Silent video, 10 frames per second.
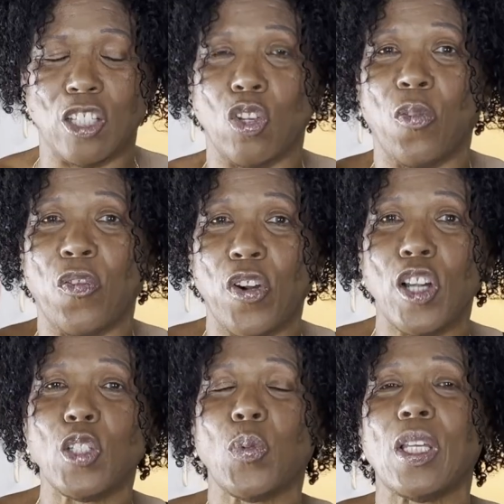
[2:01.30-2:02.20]
So
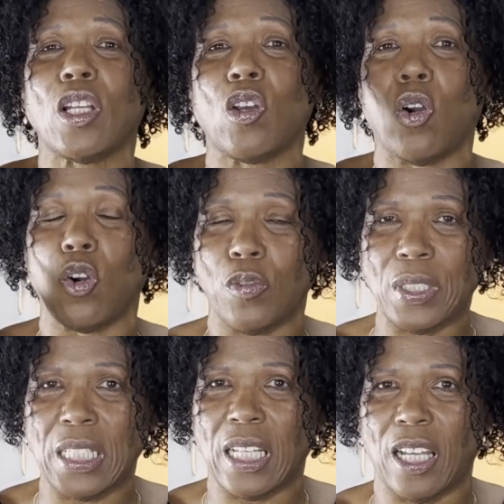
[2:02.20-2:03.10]
first we're going to go over
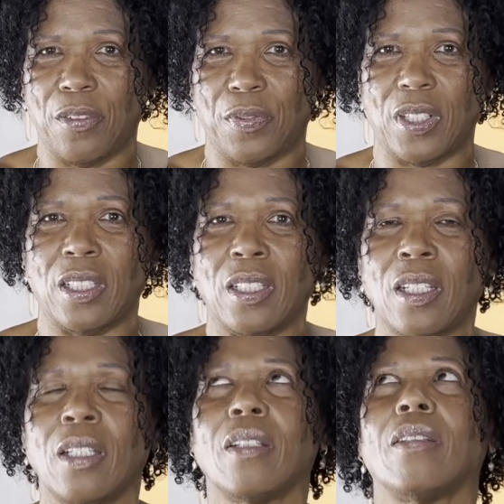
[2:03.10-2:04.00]
to the oven.
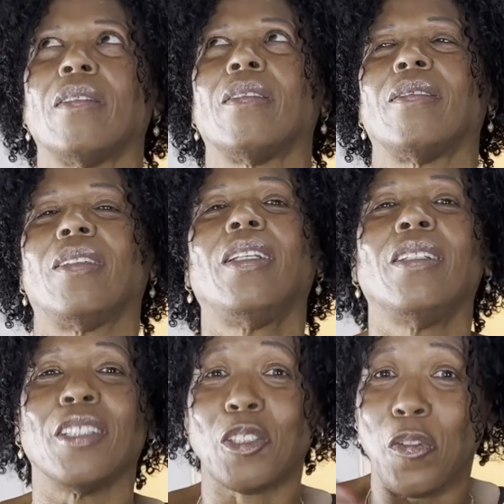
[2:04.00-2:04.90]

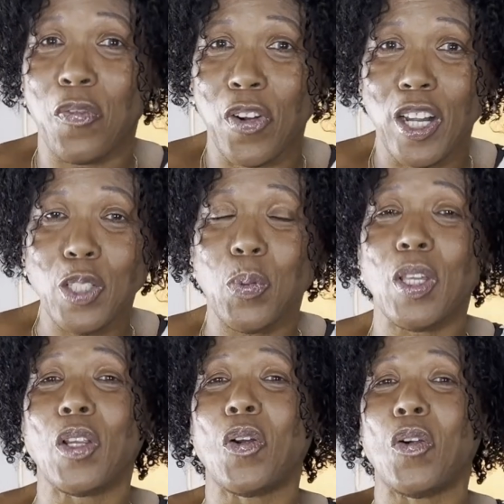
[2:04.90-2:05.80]
So first we're
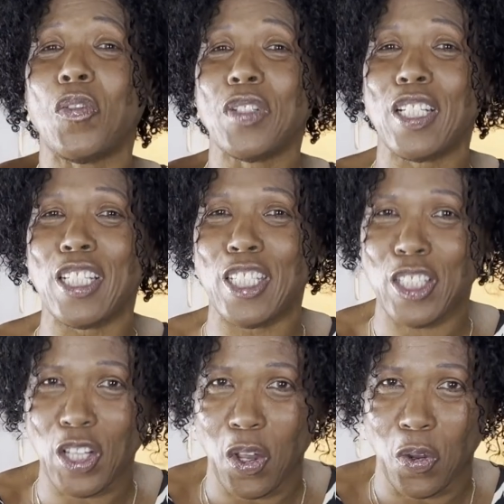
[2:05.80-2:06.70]
going to go over to the
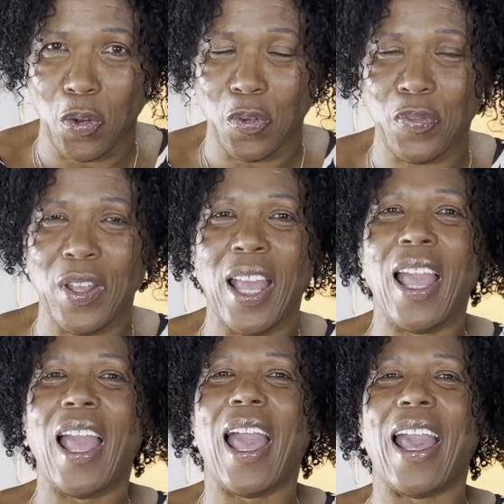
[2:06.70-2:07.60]
stove
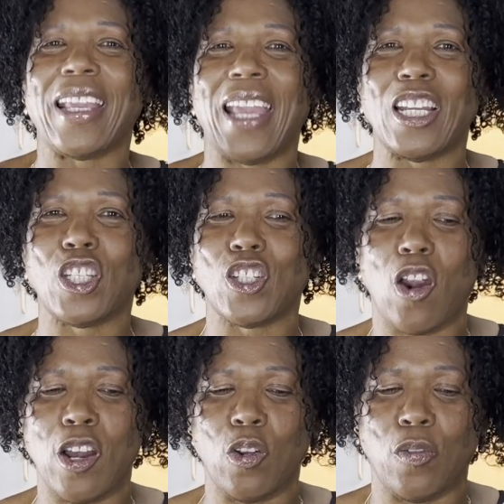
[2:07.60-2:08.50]
and get
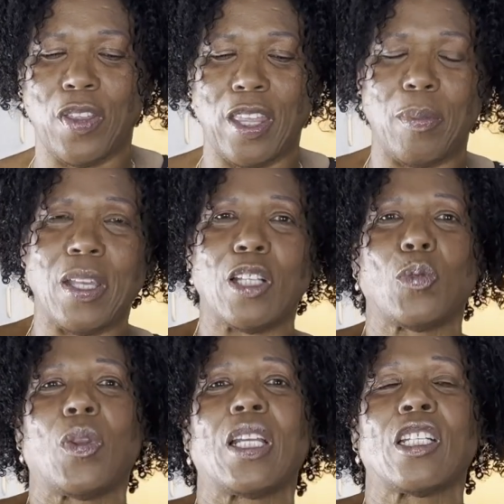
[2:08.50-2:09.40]
started over there
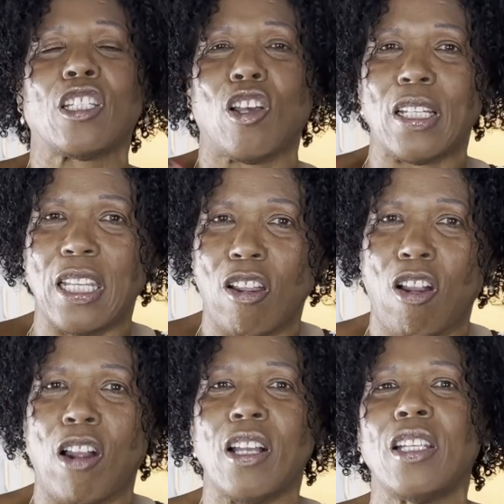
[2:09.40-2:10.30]
because we're going to saute
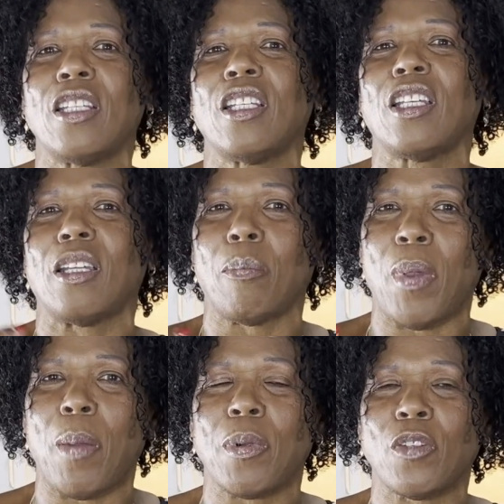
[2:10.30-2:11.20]
our onion and
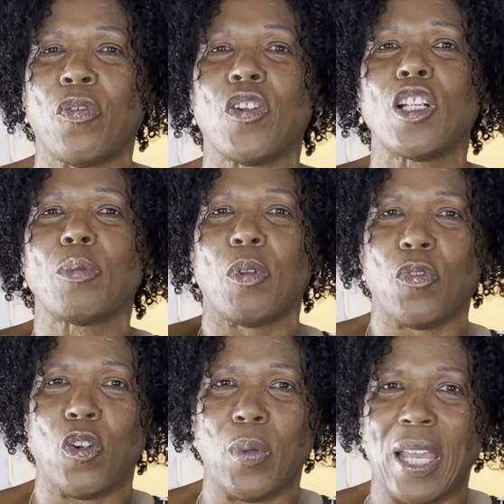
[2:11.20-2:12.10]
peppers first
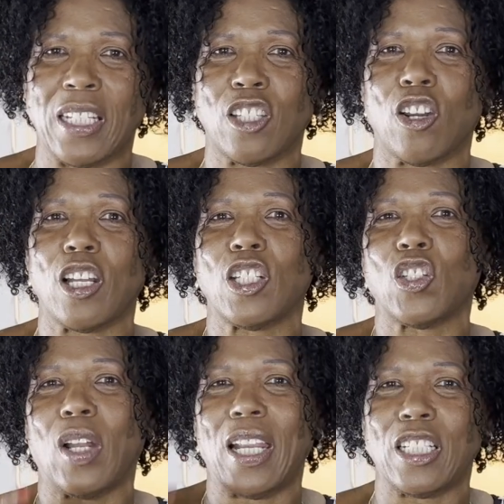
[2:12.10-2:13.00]
before we get started.
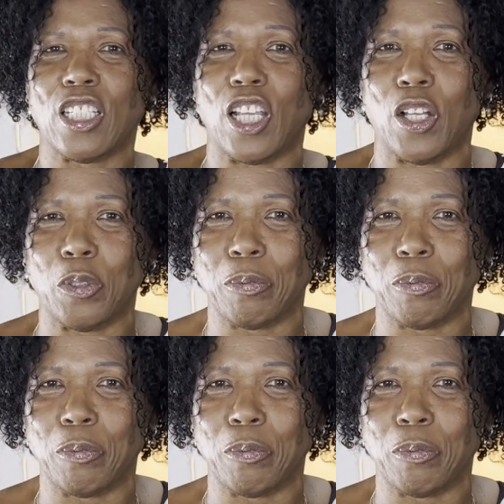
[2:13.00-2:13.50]
So let's go.